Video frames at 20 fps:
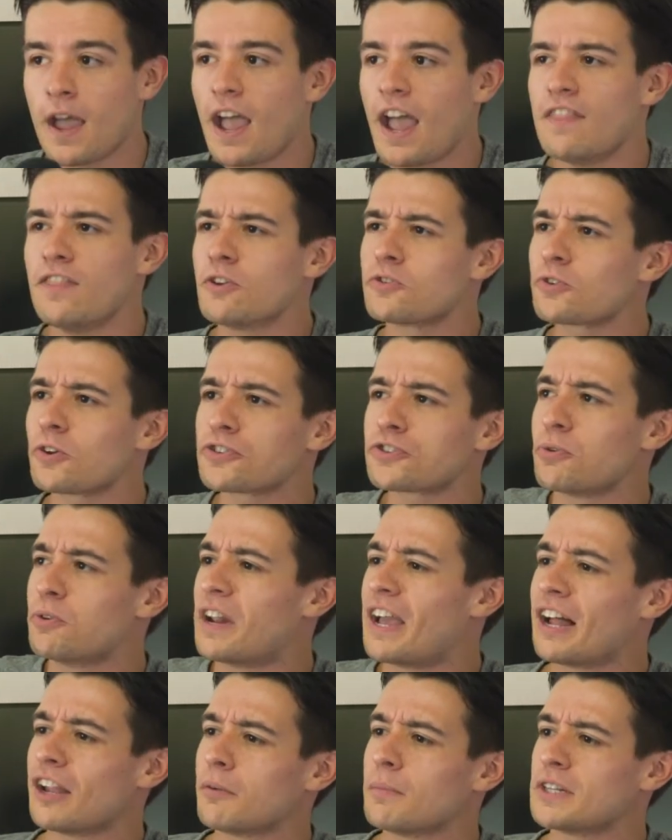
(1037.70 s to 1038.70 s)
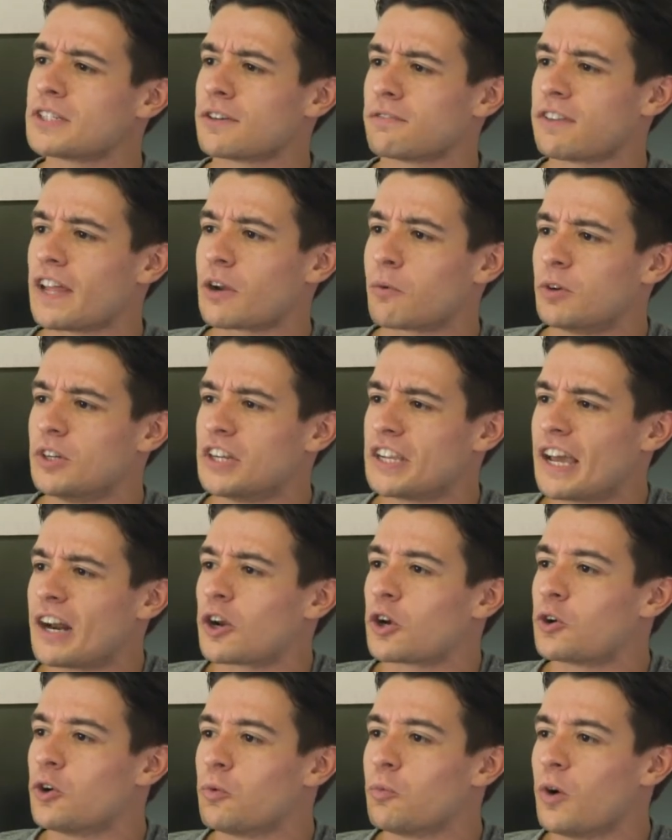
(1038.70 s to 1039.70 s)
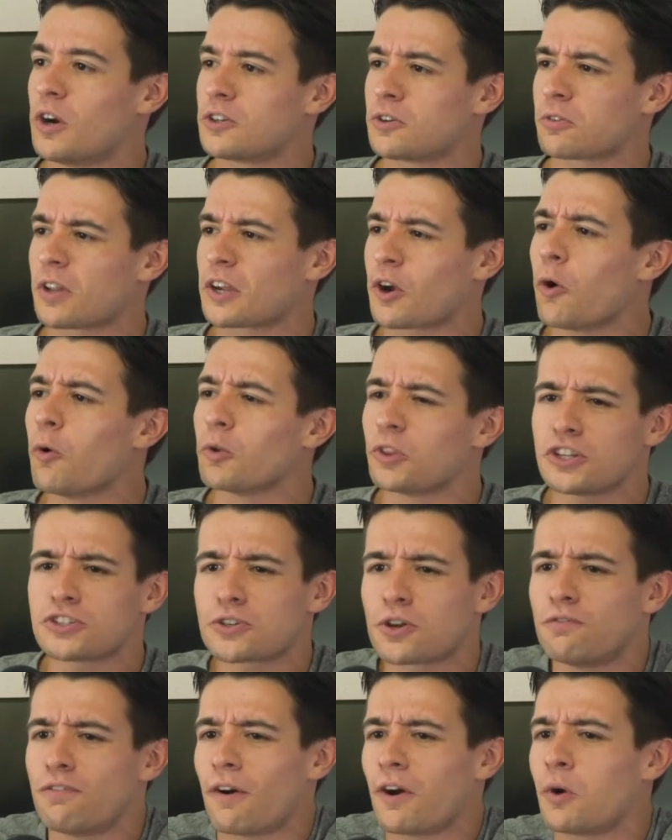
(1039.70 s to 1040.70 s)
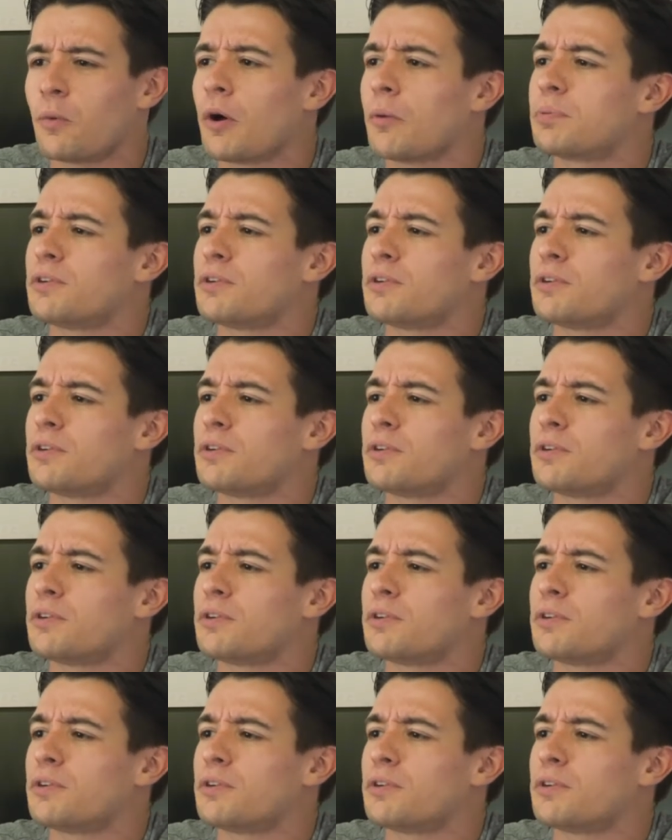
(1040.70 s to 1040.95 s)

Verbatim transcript: And there's also an element of like when you get a good one, you're like, oh, this could very well